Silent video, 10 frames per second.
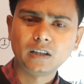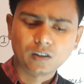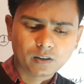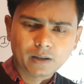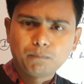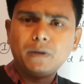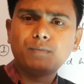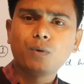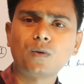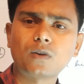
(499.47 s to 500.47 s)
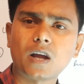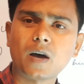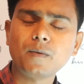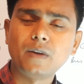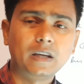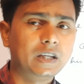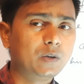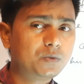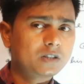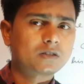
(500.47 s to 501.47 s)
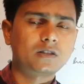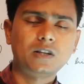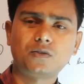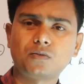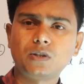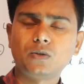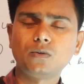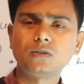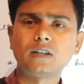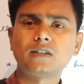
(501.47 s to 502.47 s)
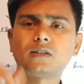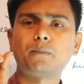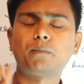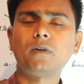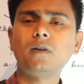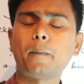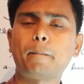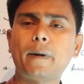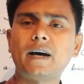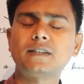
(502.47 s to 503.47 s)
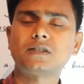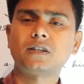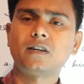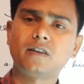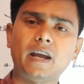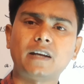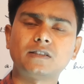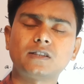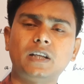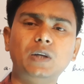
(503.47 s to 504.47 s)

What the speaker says: okay, before now, you just need to use simple past tense.